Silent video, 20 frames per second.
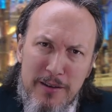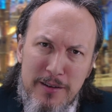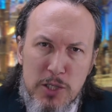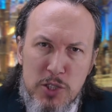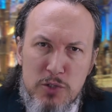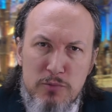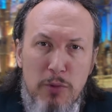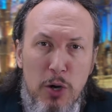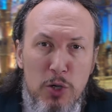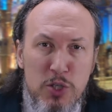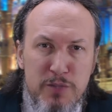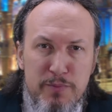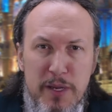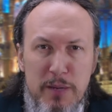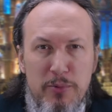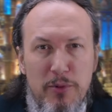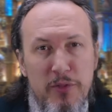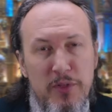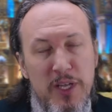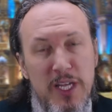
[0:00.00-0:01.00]
Because most
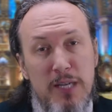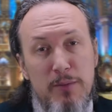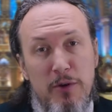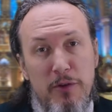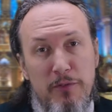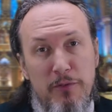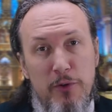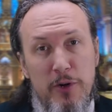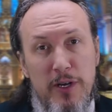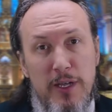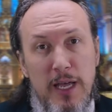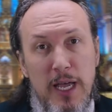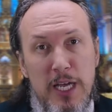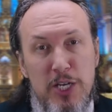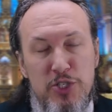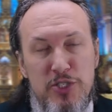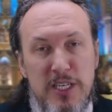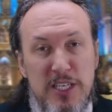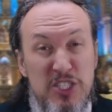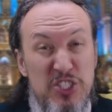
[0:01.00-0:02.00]
people think about
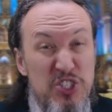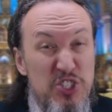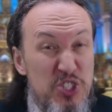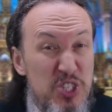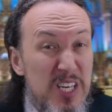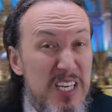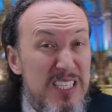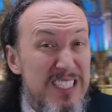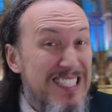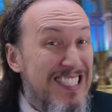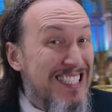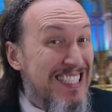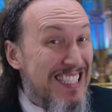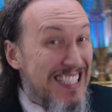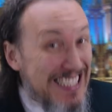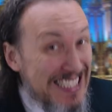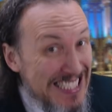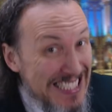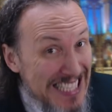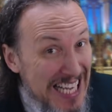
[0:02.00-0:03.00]
fornication as just
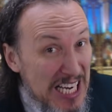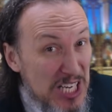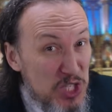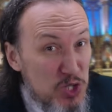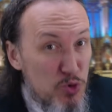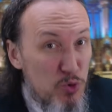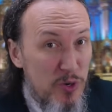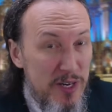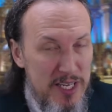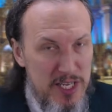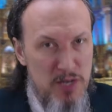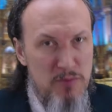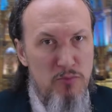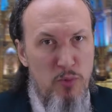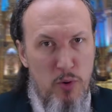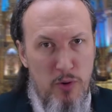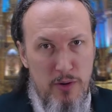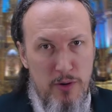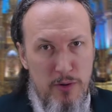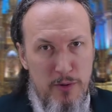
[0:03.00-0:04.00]
sexually
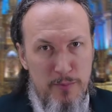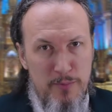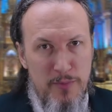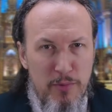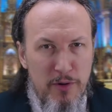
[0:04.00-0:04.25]
immoral.